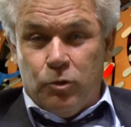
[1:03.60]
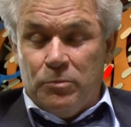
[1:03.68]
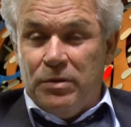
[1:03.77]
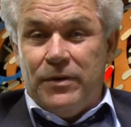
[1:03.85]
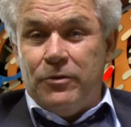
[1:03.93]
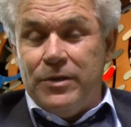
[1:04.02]
would
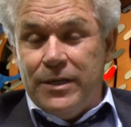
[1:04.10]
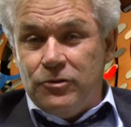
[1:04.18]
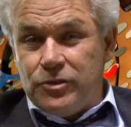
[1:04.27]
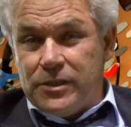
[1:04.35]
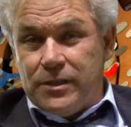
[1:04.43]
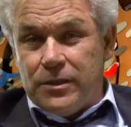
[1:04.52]
be very
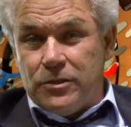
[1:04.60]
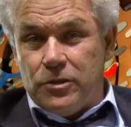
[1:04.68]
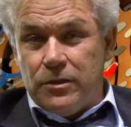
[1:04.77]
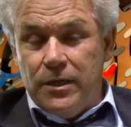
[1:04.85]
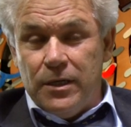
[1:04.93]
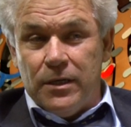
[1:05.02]
interesting
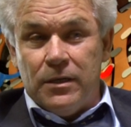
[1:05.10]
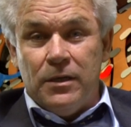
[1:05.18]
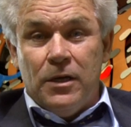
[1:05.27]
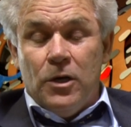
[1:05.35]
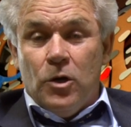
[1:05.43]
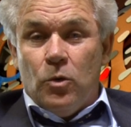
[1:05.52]
to hear
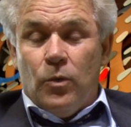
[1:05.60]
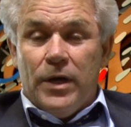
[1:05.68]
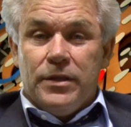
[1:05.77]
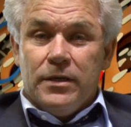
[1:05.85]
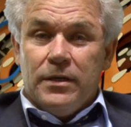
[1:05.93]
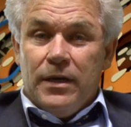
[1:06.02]

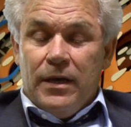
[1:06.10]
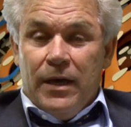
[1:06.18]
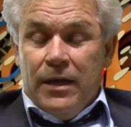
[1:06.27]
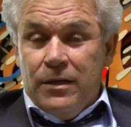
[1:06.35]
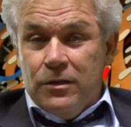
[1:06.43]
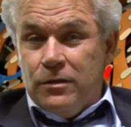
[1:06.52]
whether
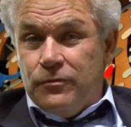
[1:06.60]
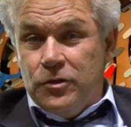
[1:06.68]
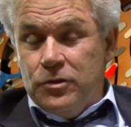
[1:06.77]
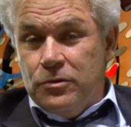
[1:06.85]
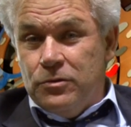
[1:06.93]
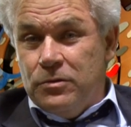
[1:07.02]
any of
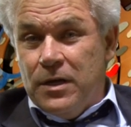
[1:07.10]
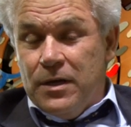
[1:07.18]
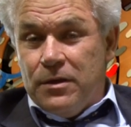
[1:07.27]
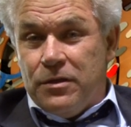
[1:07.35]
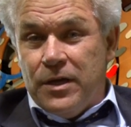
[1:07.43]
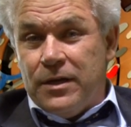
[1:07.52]
you
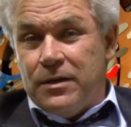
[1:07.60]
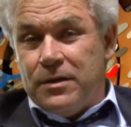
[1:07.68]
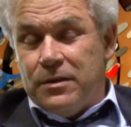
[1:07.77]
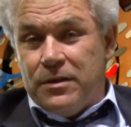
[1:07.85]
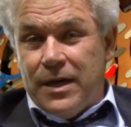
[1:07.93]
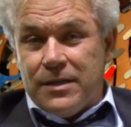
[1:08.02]

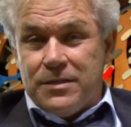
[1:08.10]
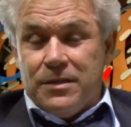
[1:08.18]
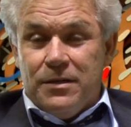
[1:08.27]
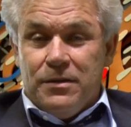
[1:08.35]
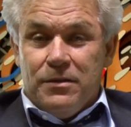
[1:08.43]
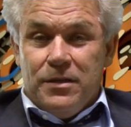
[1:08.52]
think that
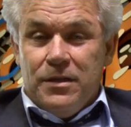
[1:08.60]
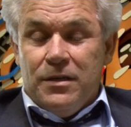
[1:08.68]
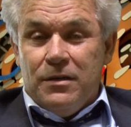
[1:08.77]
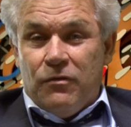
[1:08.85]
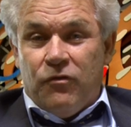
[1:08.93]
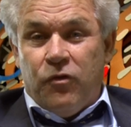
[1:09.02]

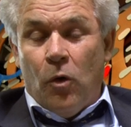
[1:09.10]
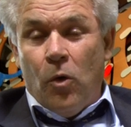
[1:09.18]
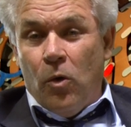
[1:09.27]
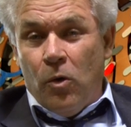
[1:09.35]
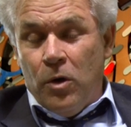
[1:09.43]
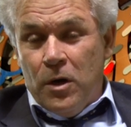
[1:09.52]
the
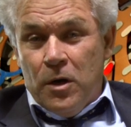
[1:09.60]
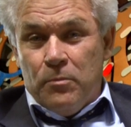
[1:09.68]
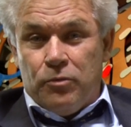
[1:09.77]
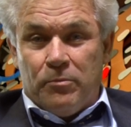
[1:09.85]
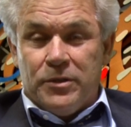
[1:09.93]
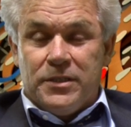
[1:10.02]
four
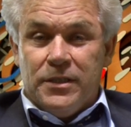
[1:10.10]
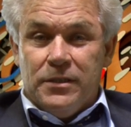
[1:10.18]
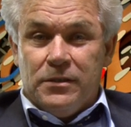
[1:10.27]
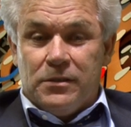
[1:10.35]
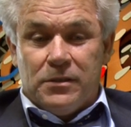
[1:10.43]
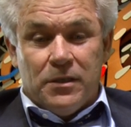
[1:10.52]

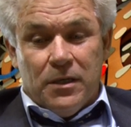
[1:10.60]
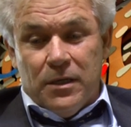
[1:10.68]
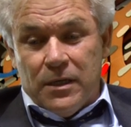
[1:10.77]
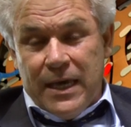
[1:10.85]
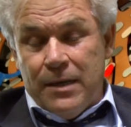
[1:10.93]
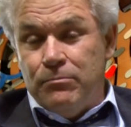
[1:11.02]
properties
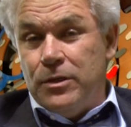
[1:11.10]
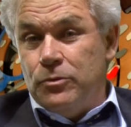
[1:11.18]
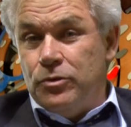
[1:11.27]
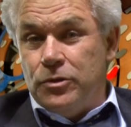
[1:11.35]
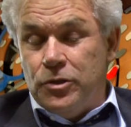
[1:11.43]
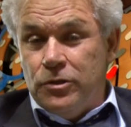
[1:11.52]
can be
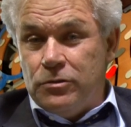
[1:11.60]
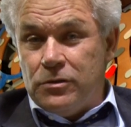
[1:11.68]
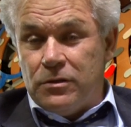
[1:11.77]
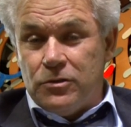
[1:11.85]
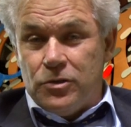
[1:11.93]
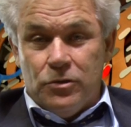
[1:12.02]

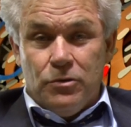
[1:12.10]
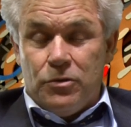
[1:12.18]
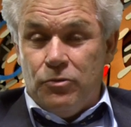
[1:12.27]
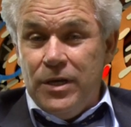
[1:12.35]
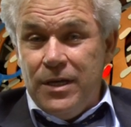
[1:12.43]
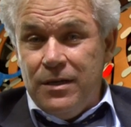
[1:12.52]
reduced to
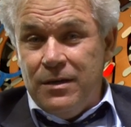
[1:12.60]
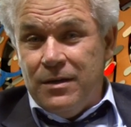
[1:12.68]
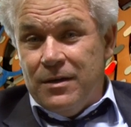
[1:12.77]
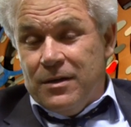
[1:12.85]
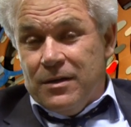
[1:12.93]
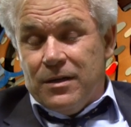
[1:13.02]
three
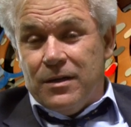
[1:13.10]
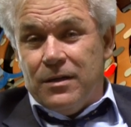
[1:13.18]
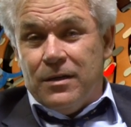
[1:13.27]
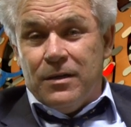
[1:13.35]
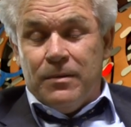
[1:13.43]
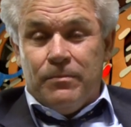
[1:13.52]

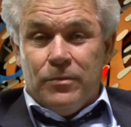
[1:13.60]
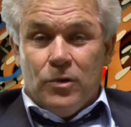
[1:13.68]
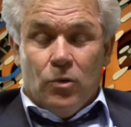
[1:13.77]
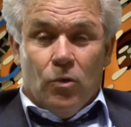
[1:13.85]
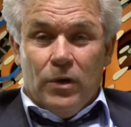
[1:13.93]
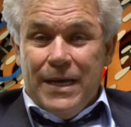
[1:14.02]

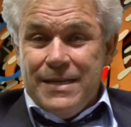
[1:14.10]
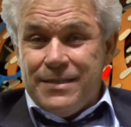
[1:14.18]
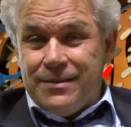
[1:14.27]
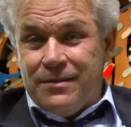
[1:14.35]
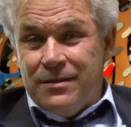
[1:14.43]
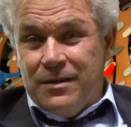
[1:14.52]
or
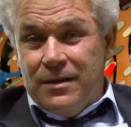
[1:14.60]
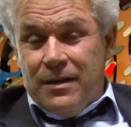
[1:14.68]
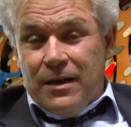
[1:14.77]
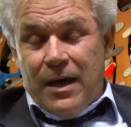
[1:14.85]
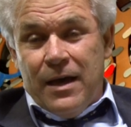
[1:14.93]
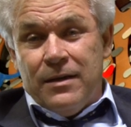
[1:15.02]
less,
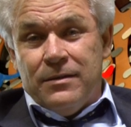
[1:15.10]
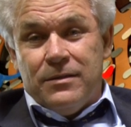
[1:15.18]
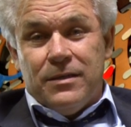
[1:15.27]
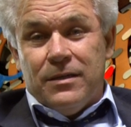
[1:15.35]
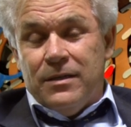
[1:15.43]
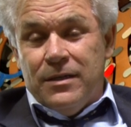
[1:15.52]

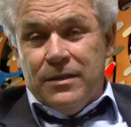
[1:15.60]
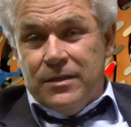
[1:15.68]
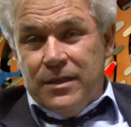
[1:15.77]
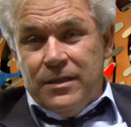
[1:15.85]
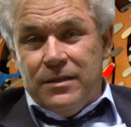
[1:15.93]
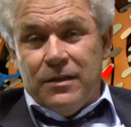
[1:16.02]
and
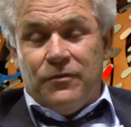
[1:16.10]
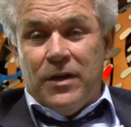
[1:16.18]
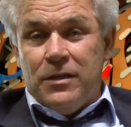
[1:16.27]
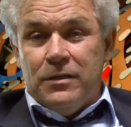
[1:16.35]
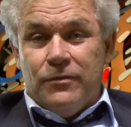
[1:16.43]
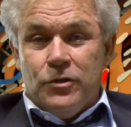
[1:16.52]
indeed if
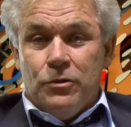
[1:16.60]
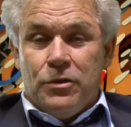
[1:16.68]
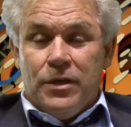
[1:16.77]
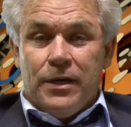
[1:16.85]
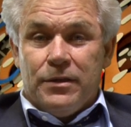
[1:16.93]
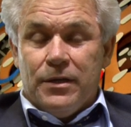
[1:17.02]
any of you
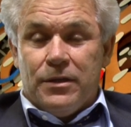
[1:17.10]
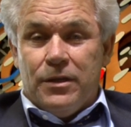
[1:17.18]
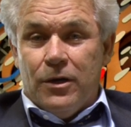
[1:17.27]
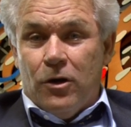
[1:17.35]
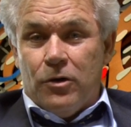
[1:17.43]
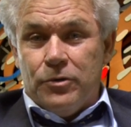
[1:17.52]
think that
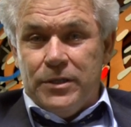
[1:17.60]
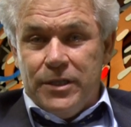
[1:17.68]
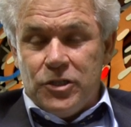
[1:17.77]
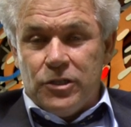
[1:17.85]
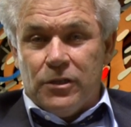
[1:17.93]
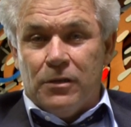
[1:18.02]
there are
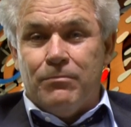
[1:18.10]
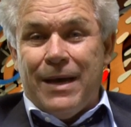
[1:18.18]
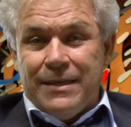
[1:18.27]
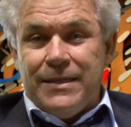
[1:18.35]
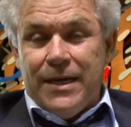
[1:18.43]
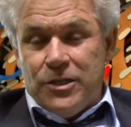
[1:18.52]
additional
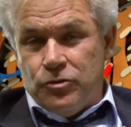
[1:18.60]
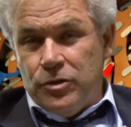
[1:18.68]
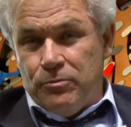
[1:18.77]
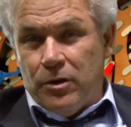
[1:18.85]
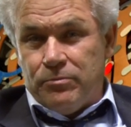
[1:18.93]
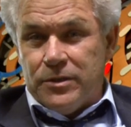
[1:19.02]

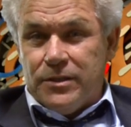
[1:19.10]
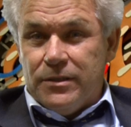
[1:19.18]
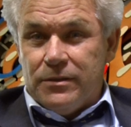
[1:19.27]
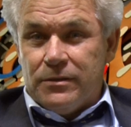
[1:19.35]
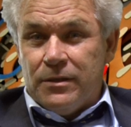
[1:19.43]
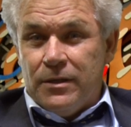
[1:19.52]
mandatory
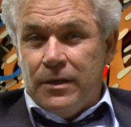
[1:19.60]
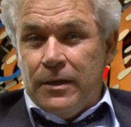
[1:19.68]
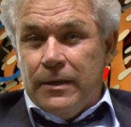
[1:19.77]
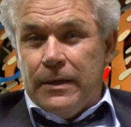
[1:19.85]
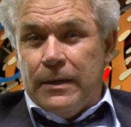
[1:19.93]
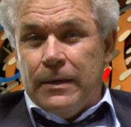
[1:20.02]
properties
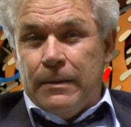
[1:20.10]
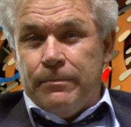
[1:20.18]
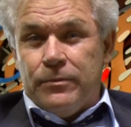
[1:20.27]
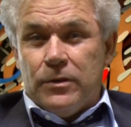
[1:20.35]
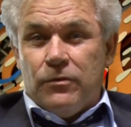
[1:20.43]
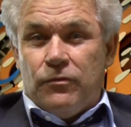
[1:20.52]

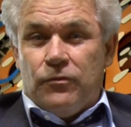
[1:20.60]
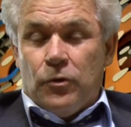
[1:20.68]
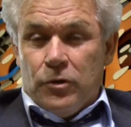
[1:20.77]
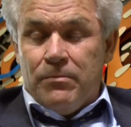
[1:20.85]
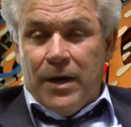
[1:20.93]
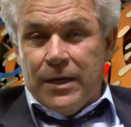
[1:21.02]

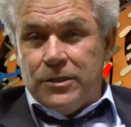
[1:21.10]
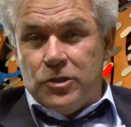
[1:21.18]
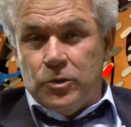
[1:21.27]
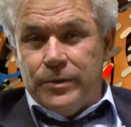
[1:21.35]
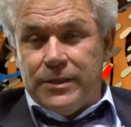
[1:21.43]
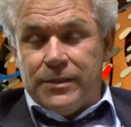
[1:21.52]
for a mind
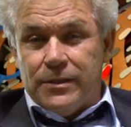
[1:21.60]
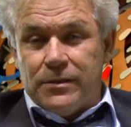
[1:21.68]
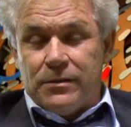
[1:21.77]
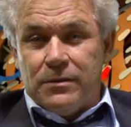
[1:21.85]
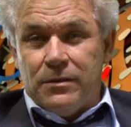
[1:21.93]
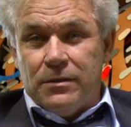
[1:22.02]
to
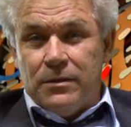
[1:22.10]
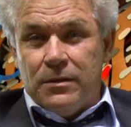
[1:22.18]
exist.